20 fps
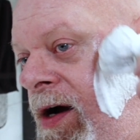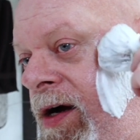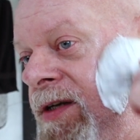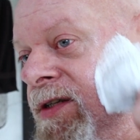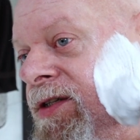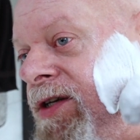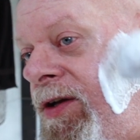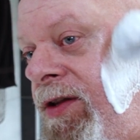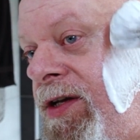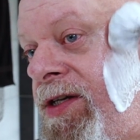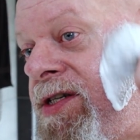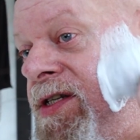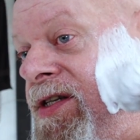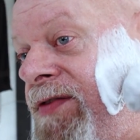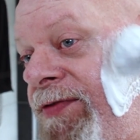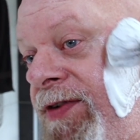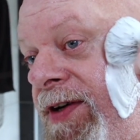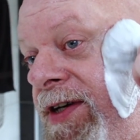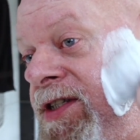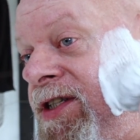So this is the
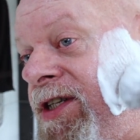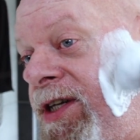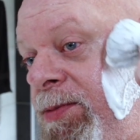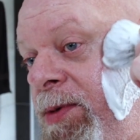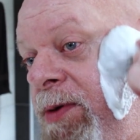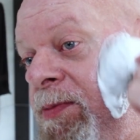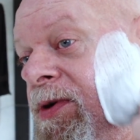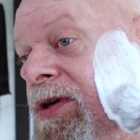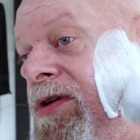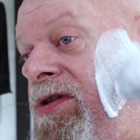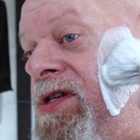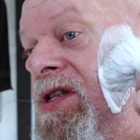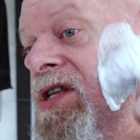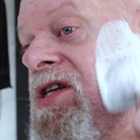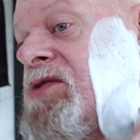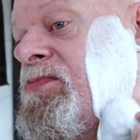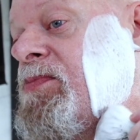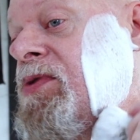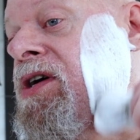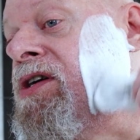first time I'm using
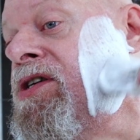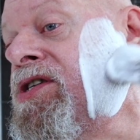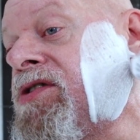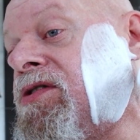this brush,